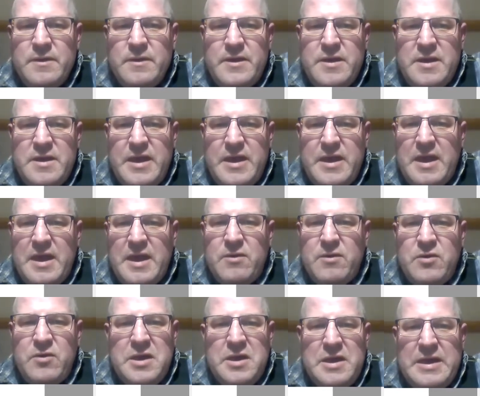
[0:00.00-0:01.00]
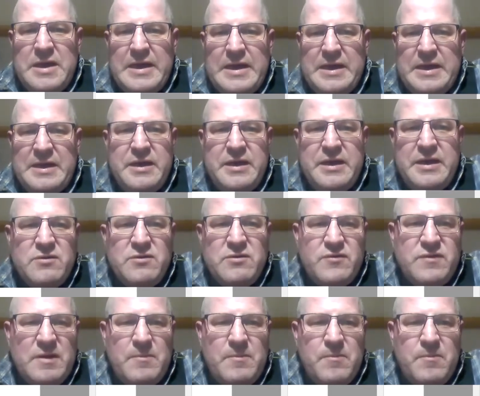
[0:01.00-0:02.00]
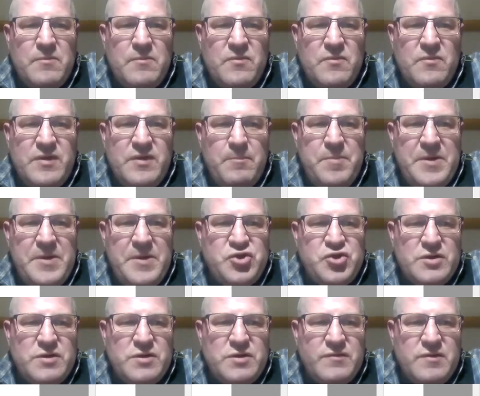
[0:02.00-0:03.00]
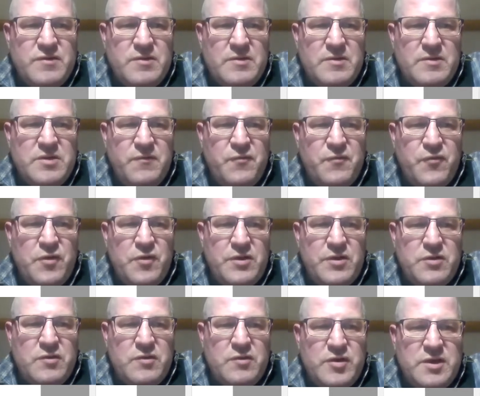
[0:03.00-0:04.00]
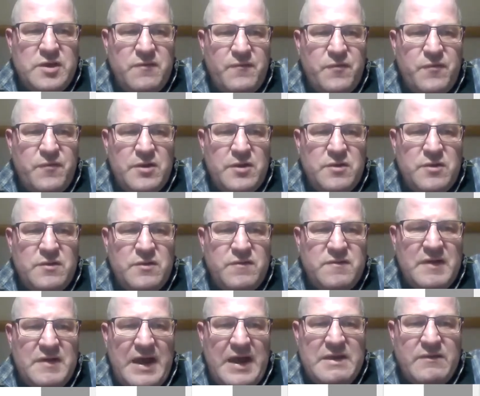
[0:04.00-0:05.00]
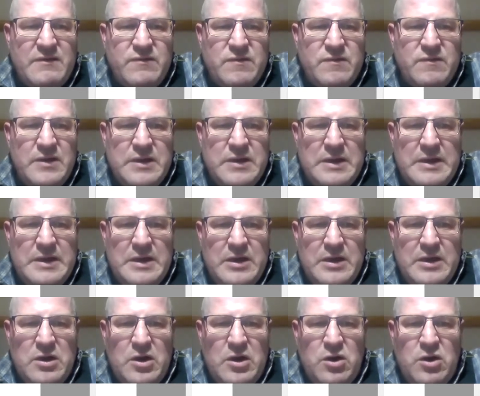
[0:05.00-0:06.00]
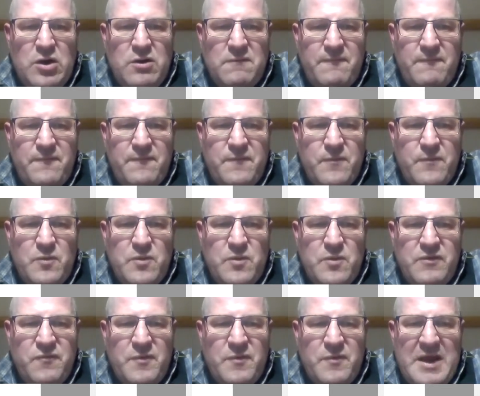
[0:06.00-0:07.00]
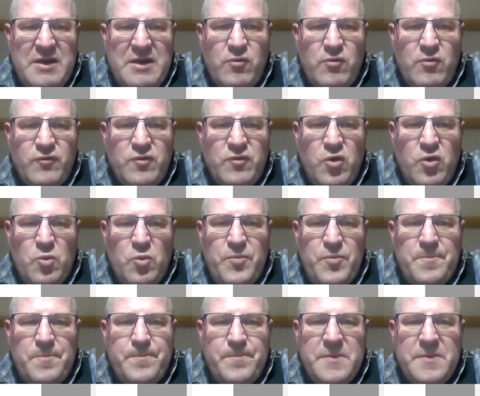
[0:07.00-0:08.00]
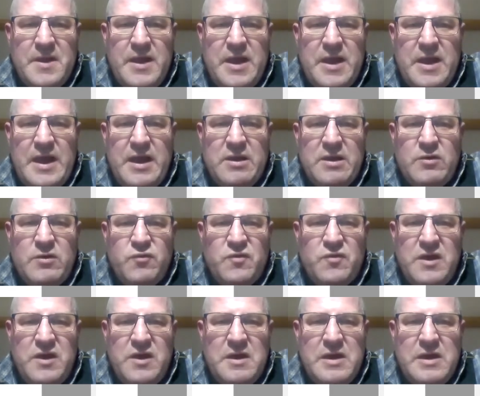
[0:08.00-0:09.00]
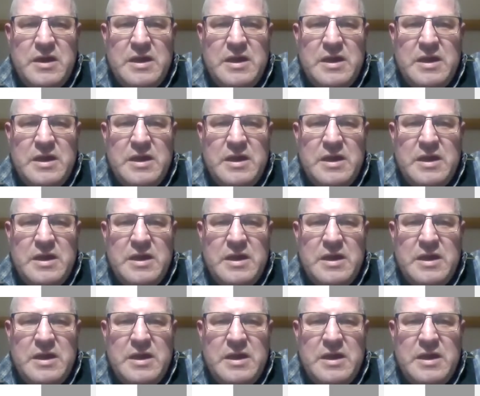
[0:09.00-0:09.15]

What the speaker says: Yeah, and here some pictures, different size with a microscope, and you see